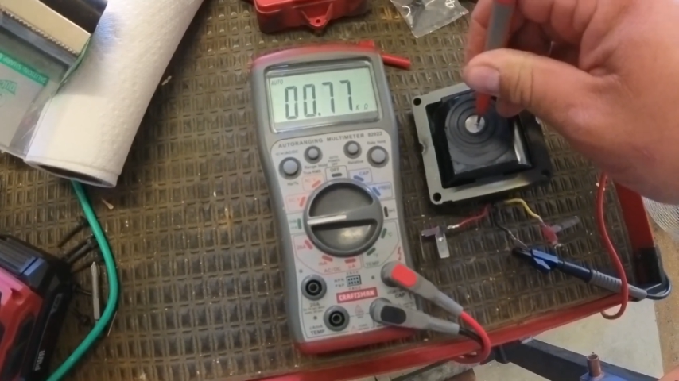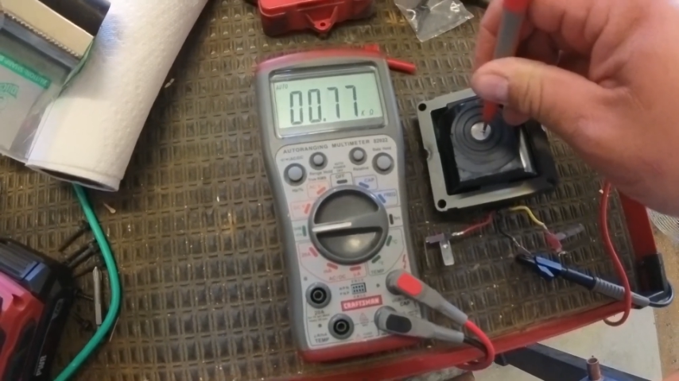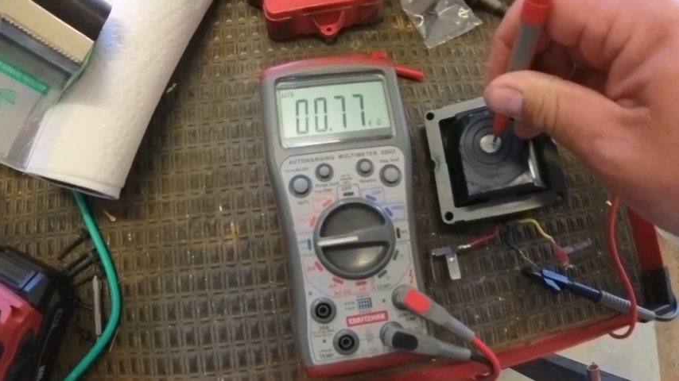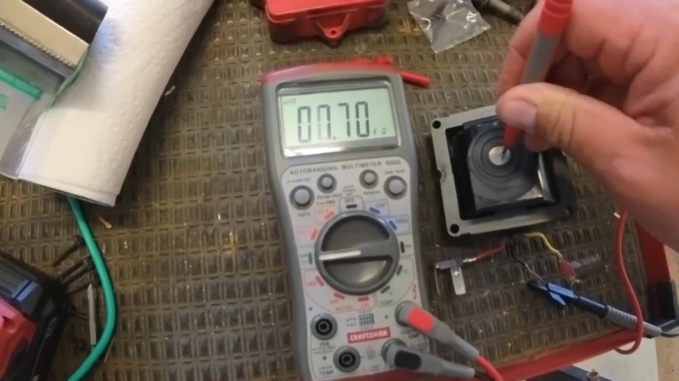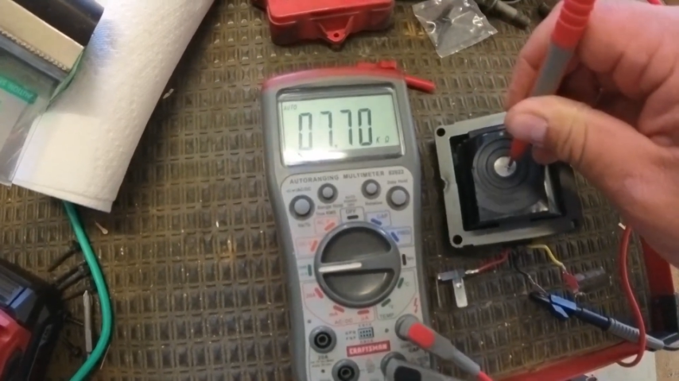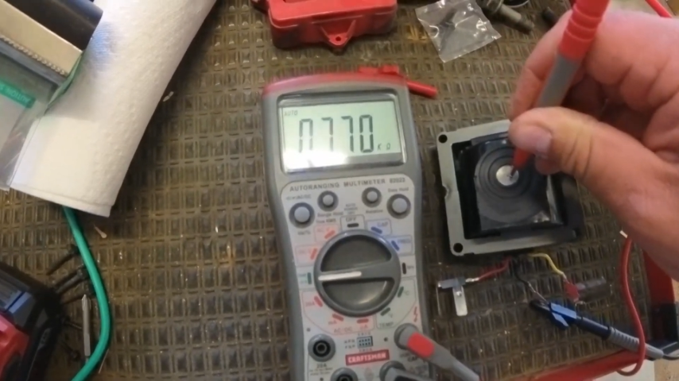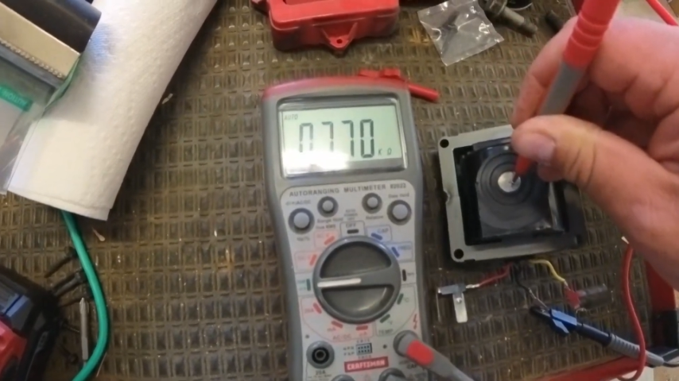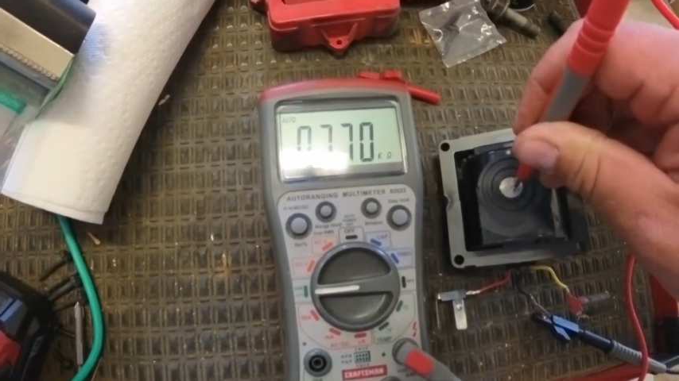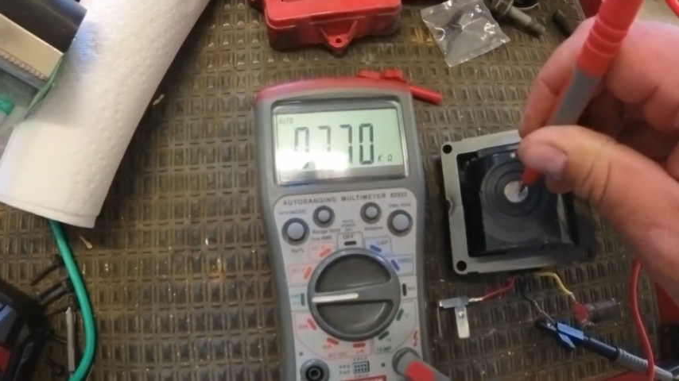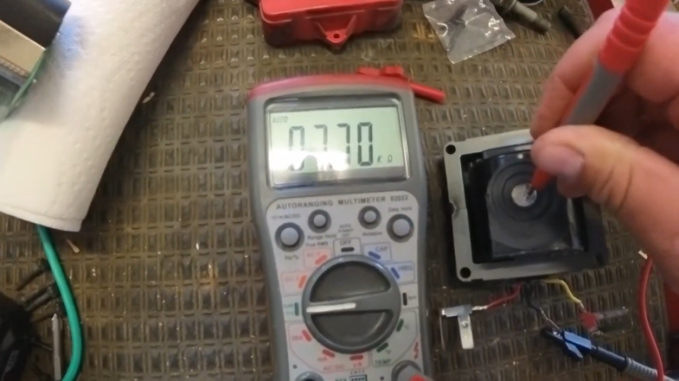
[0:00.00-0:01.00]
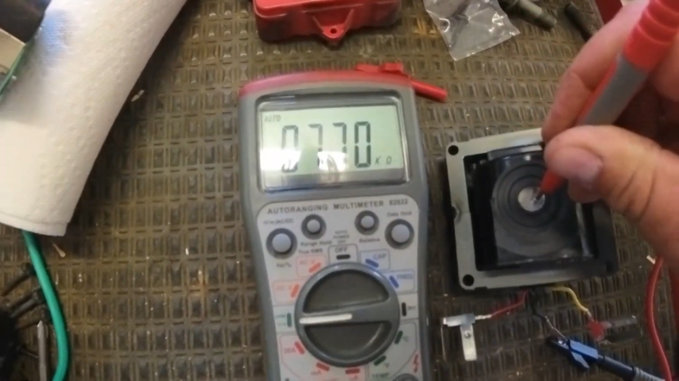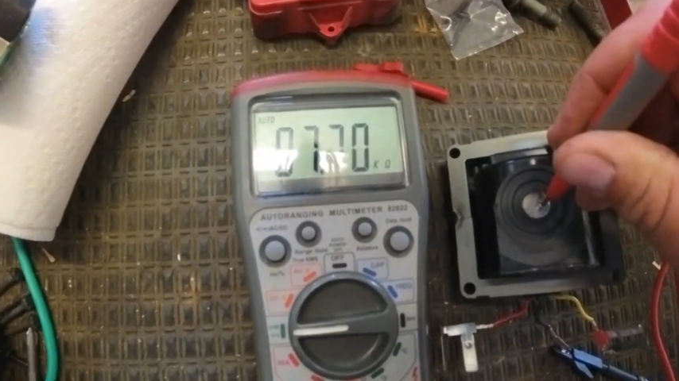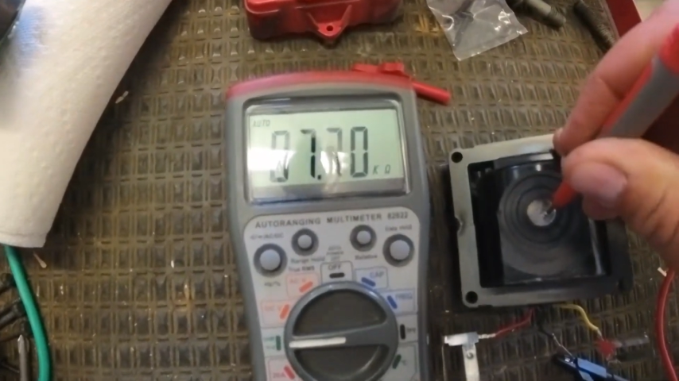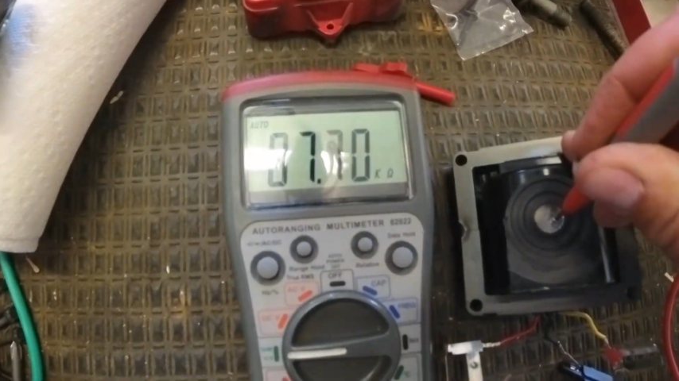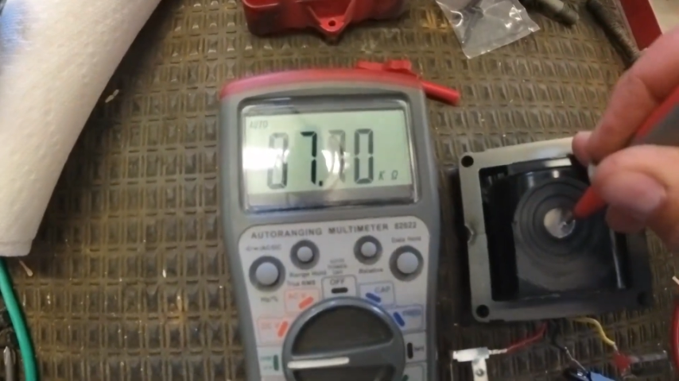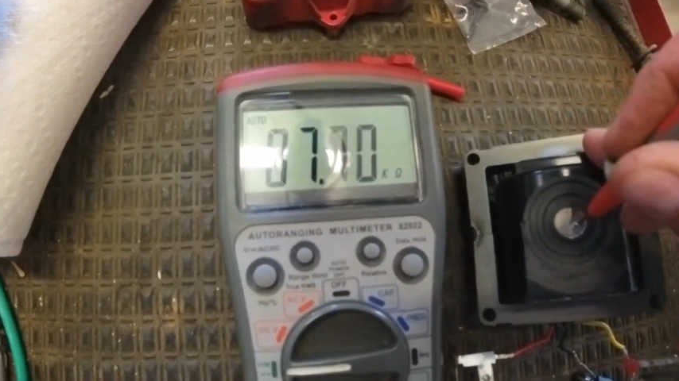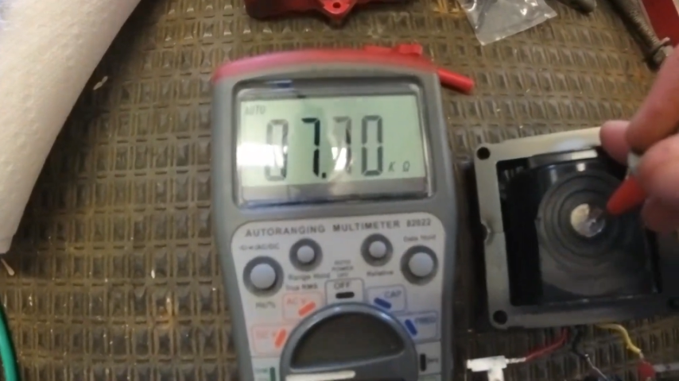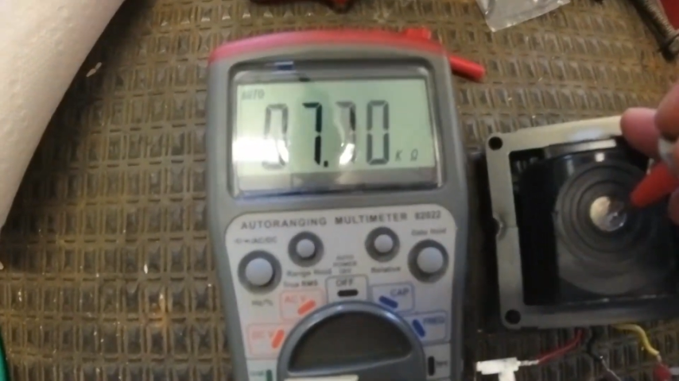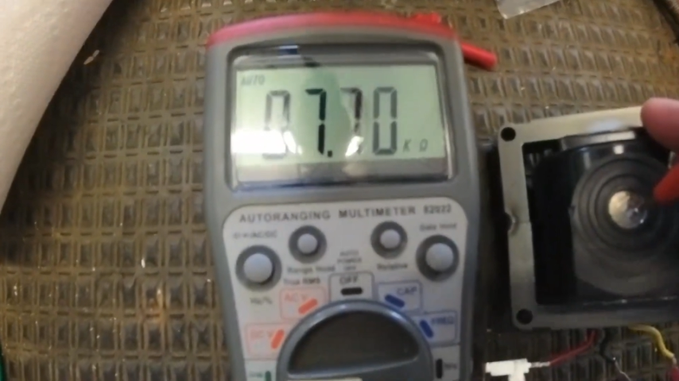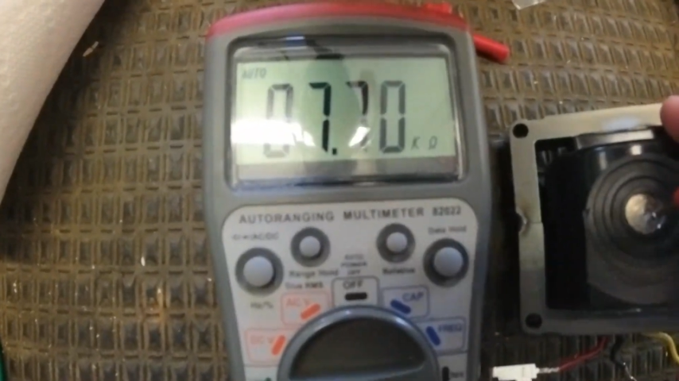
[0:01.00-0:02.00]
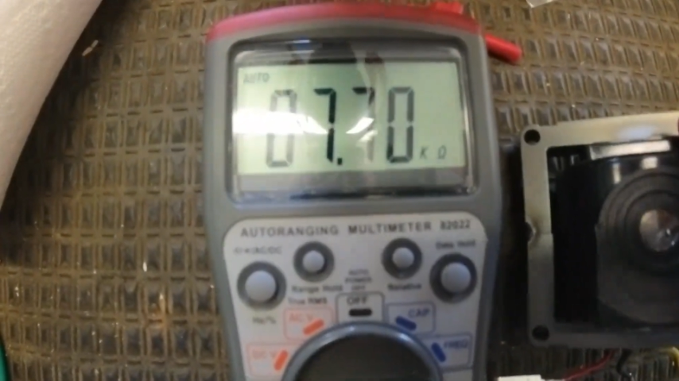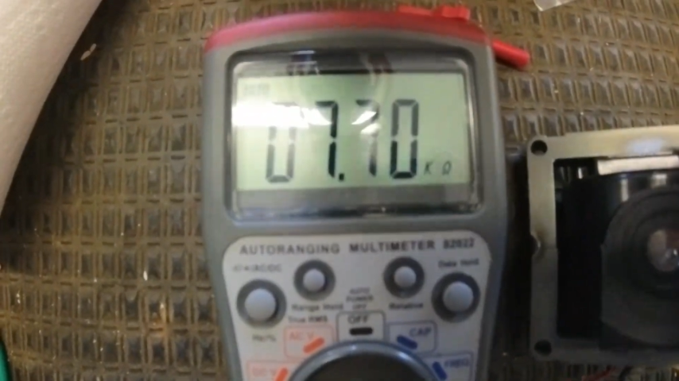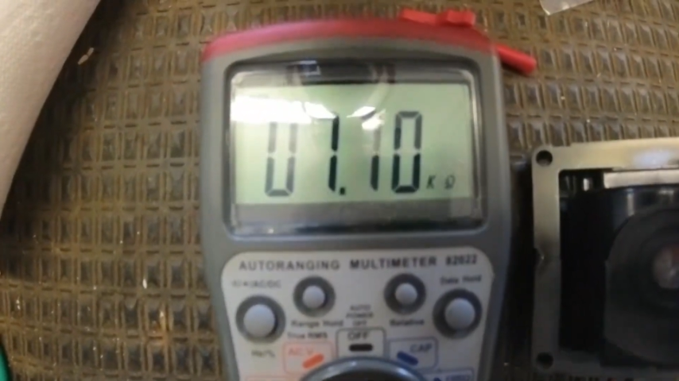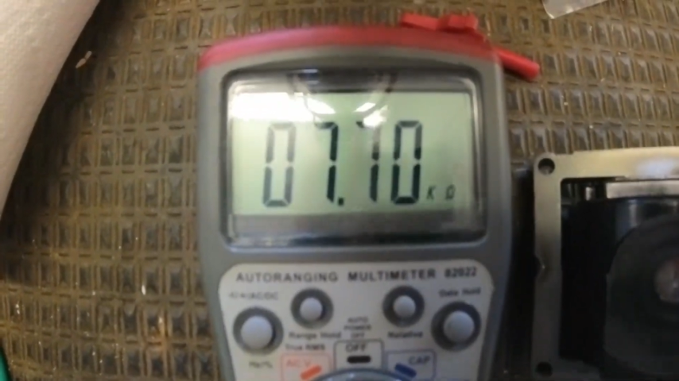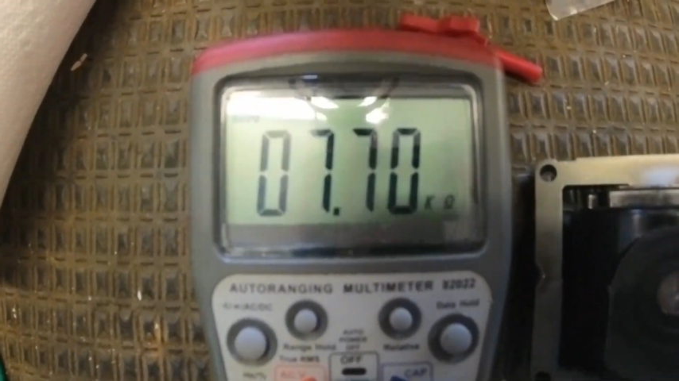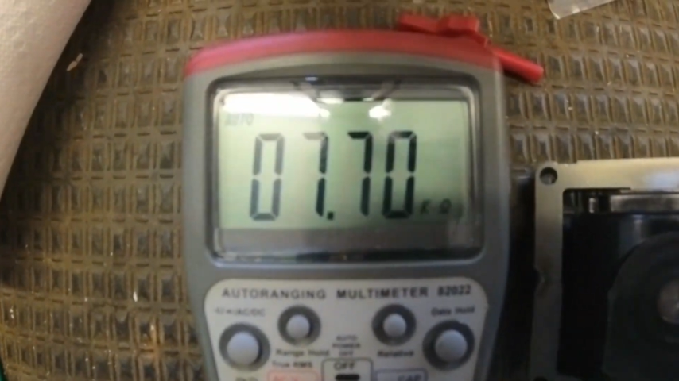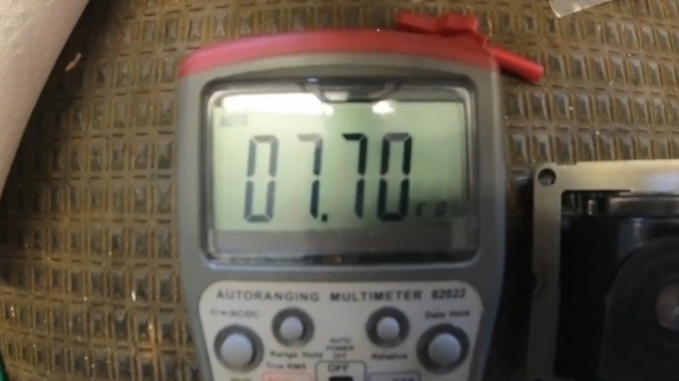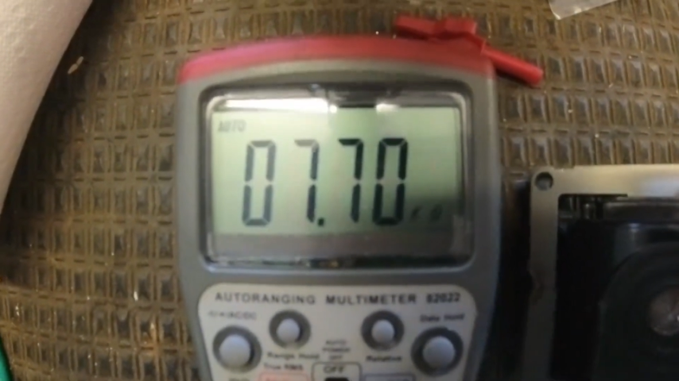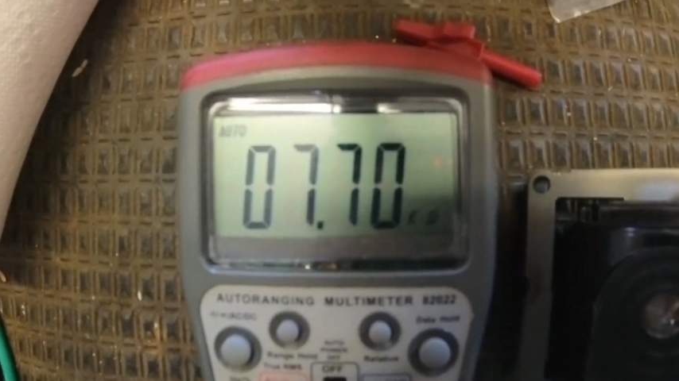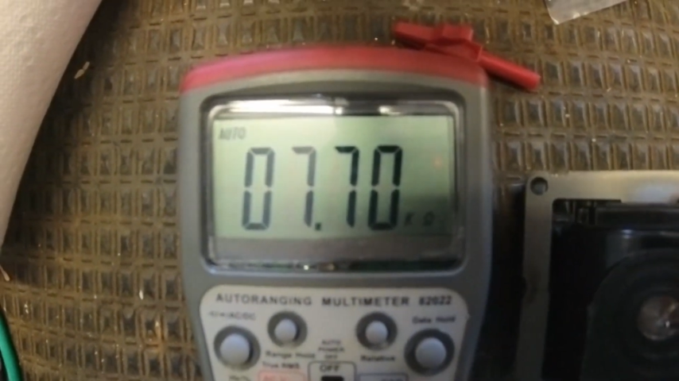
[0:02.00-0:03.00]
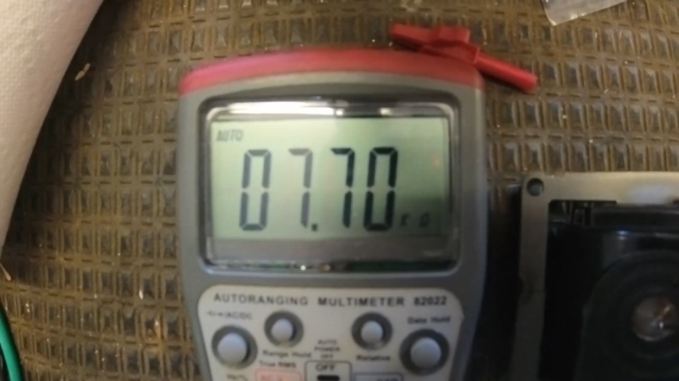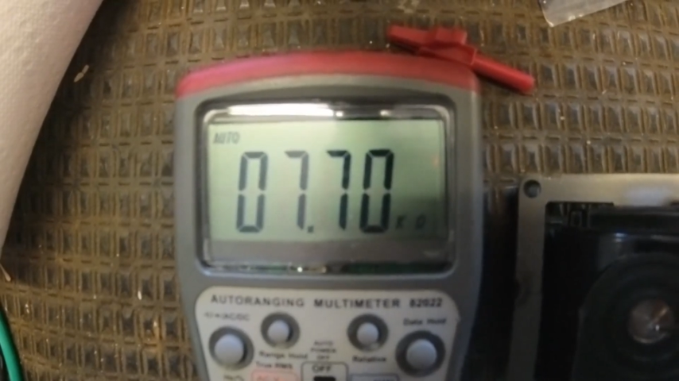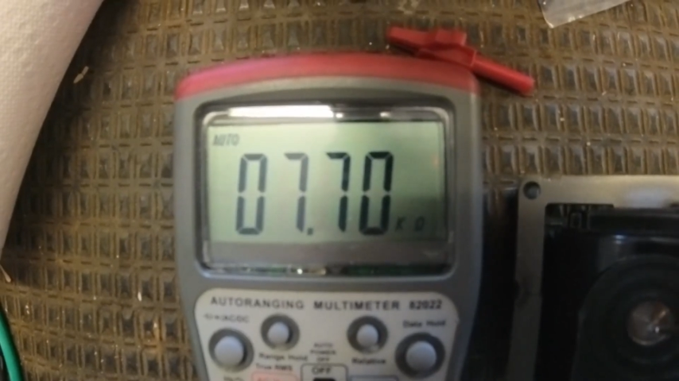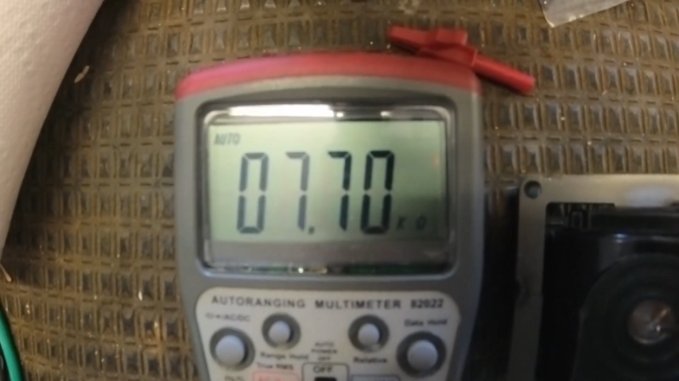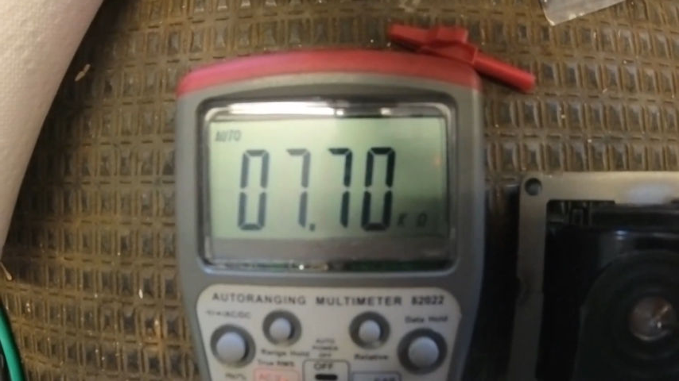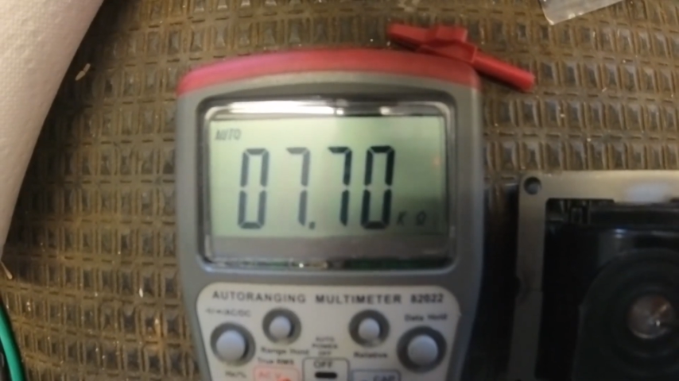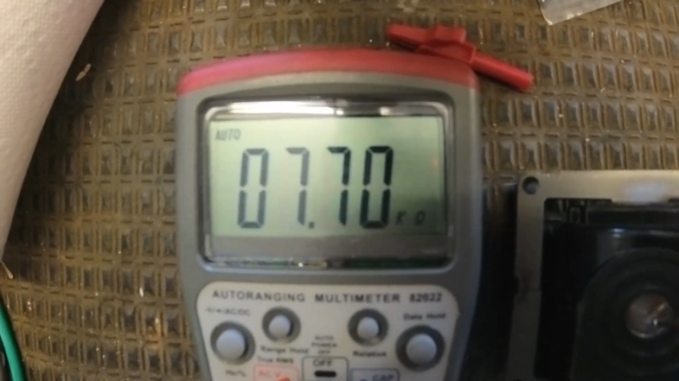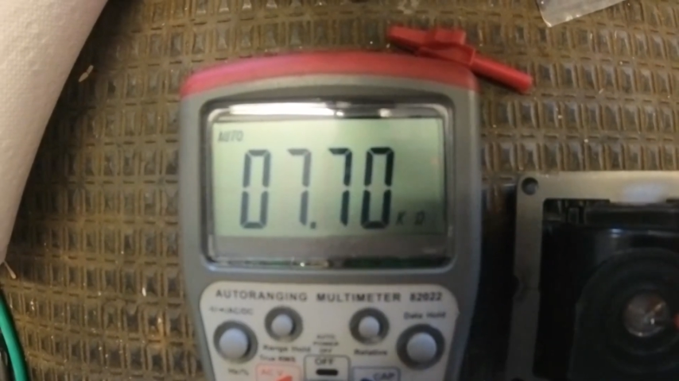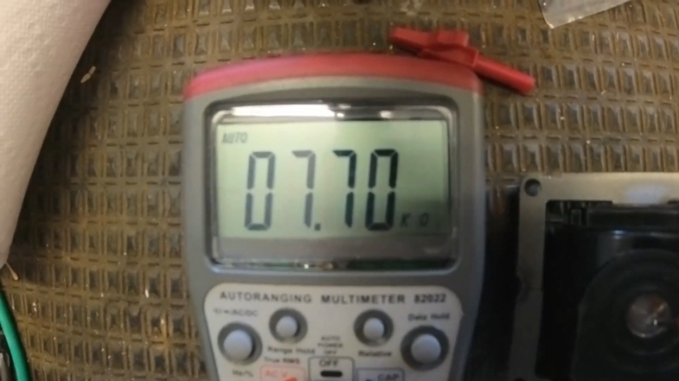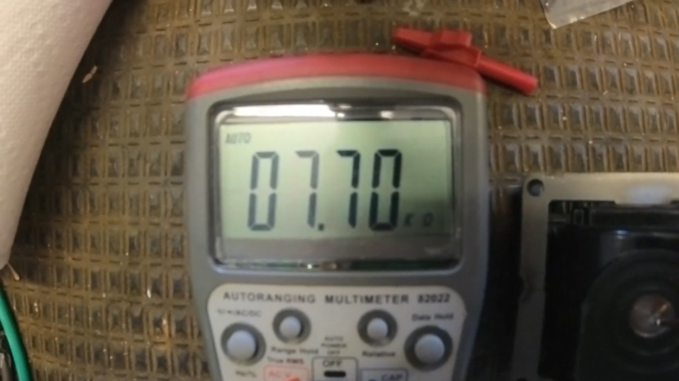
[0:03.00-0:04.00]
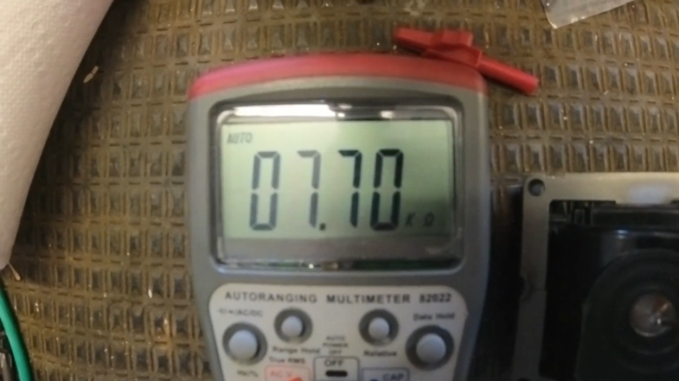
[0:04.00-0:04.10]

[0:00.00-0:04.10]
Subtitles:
No face is visible, so there are no lips to read.